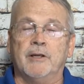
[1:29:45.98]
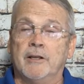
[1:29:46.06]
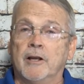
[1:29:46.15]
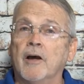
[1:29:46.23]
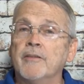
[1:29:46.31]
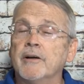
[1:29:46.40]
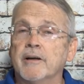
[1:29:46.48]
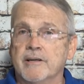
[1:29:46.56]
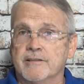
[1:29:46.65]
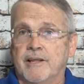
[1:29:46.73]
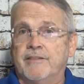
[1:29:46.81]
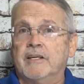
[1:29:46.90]
In other
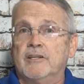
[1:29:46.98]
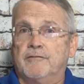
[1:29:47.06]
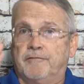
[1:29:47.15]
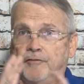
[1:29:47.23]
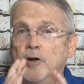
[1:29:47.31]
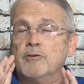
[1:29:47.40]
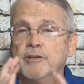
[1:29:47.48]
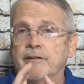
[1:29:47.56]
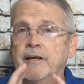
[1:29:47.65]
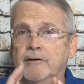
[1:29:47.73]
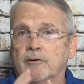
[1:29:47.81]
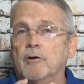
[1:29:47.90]
areas, I think it's frozen
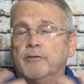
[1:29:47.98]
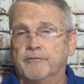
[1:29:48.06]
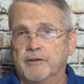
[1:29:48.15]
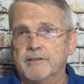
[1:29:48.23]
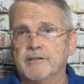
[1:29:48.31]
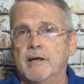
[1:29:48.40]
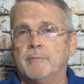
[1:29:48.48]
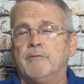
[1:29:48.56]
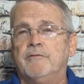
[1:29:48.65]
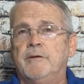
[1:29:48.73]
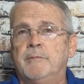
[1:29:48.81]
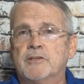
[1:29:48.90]
that growth. For
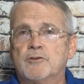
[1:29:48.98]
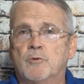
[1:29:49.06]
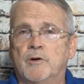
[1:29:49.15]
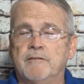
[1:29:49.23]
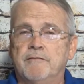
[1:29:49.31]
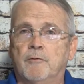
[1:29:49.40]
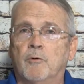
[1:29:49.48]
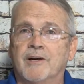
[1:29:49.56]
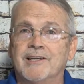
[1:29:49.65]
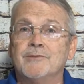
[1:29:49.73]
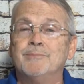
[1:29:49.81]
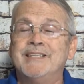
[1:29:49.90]
example, vMix
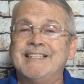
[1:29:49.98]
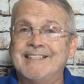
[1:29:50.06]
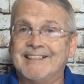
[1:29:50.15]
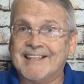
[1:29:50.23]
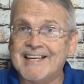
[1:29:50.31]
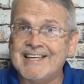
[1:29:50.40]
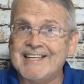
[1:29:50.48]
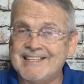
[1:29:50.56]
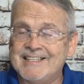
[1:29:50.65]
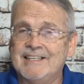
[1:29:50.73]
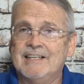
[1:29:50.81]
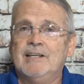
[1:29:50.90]
24 has been
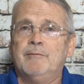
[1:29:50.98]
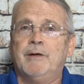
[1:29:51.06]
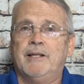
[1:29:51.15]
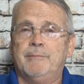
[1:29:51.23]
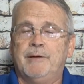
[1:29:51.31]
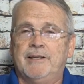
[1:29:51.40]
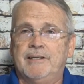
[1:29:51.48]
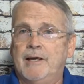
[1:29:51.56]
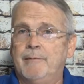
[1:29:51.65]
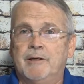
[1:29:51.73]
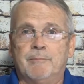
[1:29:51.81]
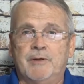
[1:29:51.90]
delayed by the
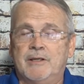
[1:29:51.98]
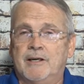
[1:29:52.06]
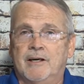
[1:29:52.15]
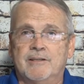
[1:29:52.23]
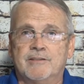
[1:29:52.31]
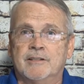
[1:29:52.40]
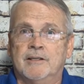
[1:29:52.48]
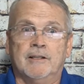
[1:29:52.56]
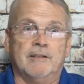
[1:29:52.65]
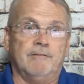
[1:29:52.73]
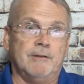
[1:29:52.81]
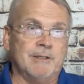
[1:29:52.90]
pandemic because
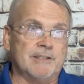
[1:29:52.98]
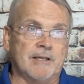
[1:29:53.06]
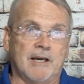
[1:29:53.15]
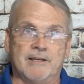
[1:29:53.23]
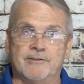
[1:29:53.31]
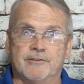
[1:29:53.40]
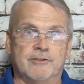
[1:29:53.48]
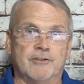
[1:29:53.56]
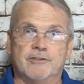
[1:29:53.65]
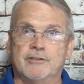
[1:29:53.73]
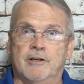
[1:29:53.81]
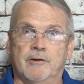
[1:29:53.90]
the vMix guys are
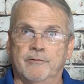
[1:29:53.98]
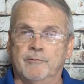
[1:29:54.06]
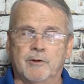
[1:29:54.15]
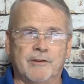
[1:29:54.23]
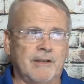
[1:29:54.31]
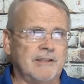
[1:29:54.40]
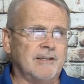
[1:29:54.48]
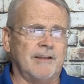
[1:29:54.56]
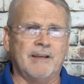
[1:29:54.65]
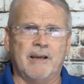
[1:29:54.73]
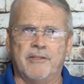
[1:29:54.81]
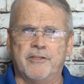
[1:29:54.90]
just, you know, what did they say?
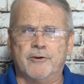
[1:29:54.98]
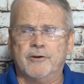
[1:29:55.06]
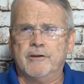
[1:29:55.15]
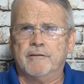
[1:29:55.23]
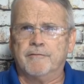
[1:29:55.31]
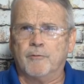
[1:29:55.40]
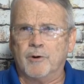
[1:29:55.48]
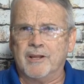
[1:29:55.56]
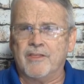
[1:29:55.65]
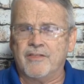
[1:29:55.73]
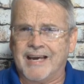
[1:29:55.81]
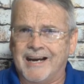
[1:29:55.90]
They had 30 or
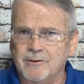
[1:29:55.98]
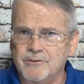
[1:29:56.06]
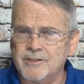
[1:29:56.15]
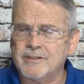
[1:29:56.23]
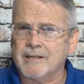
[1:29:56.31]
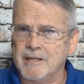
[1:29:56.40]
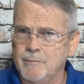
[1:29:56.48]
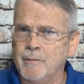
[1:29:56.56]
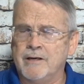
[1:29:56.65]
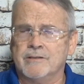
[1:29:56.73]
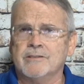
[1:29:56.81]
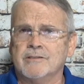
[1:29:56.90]
40,000
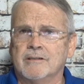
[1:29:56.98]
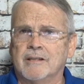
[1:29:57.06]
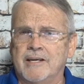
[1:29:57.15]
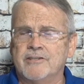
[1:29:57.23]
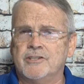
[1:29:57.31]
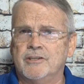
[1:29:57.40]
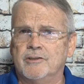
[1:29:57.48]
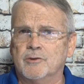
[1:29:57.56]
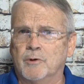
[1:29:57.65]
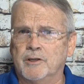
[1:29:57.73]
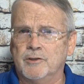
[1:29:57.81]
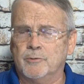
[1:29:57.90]
emails last year in
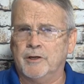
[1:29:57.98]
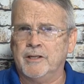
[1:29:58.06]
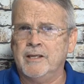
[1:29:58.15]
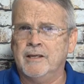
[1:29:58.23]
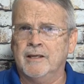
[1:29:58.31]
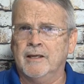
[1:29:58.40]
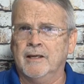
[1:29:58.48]
2020.